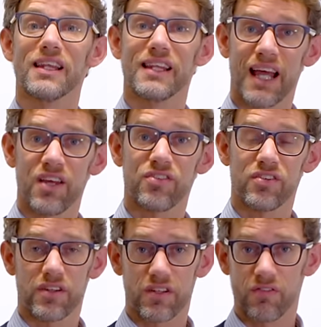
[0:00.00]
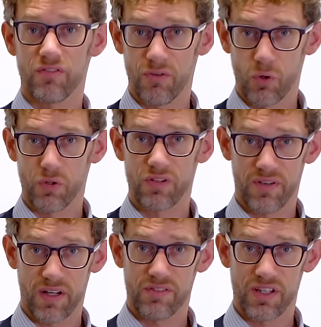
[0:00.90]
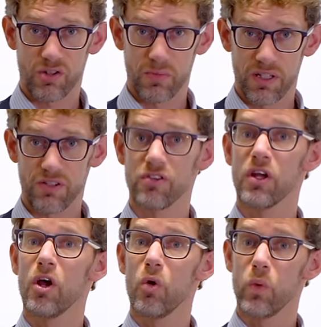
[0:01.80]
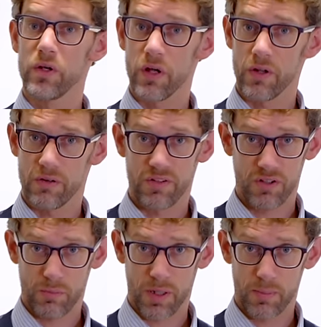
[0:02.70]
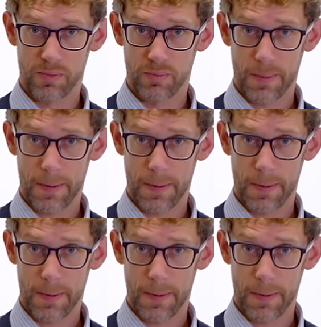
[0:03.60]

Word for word: less than four to five centimeters, we know there isn't a problem.